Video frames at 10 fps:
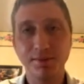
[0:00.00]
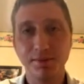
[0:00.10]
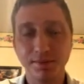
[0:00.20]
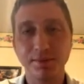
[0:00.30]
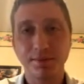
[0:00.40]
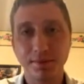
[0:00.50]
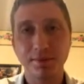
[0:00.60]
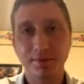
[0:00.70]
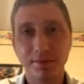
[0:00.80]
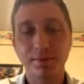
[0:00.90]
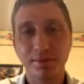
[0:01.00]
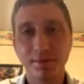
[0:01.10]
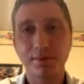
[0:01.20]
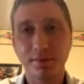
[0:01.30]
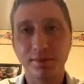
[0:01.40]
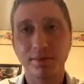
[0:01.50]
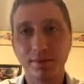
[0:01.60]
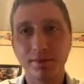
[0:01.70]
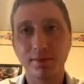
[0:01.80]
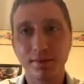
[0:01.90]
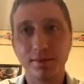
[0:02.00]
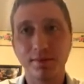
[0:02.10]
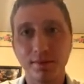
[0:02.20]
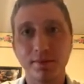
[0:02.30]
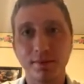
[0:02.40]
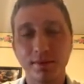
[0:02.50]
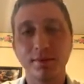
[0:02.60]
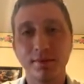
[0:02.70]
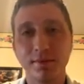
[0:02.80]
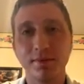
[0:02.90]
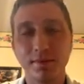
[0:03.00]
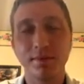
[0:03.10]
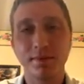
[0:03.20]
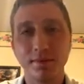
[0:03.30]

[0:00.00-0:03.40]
Pay-per-view saves you money and aggravation.